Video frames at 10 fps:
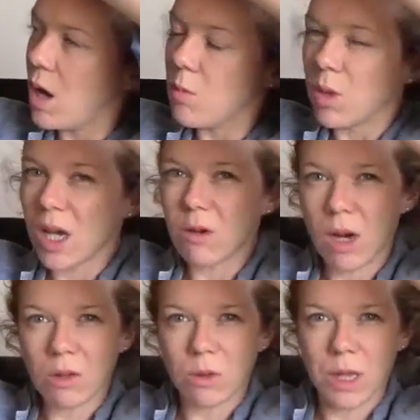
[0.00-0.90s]
play
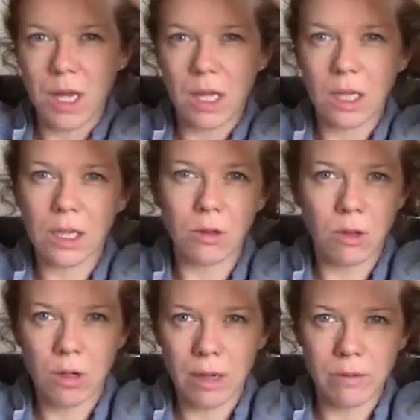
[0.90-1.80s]
around with it. Like, you
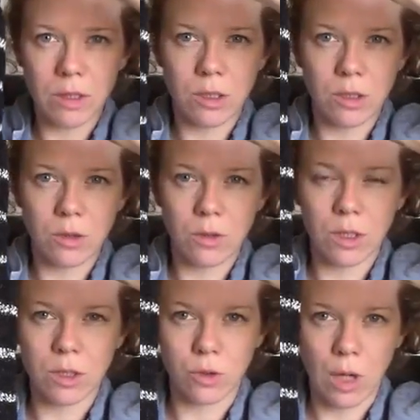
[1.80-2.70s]
don't have to do
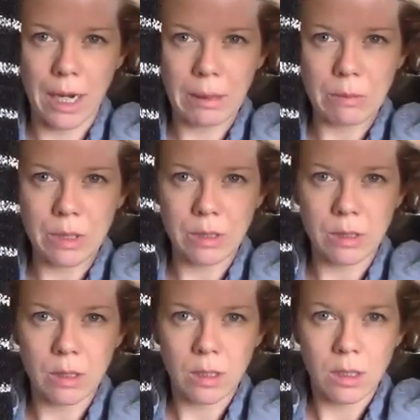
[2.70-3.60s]
the
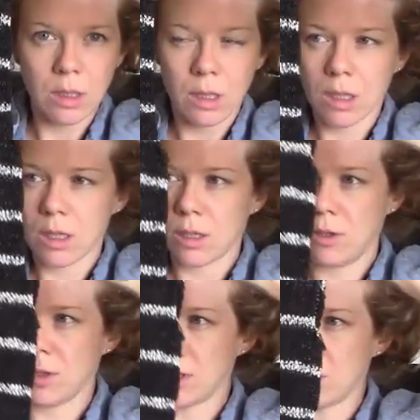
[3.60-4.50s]
stripes.
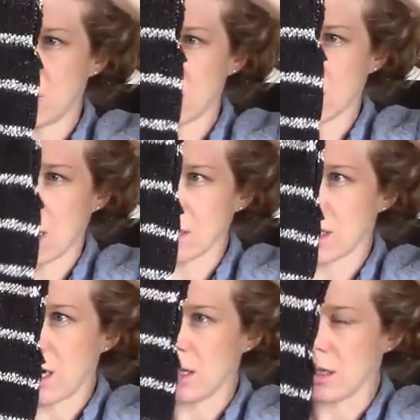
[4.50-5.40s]
You can do a
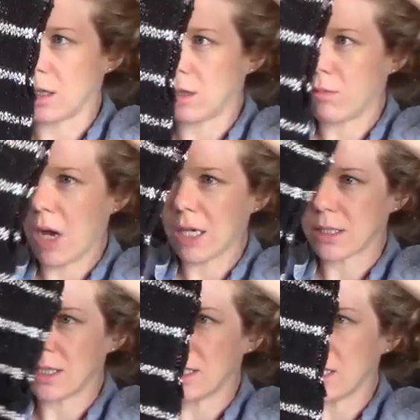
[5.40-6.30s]
solid color
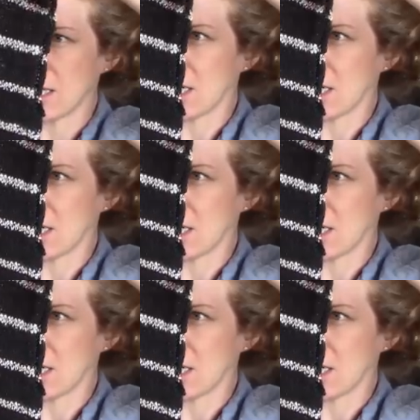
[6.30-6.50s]
boxy tee.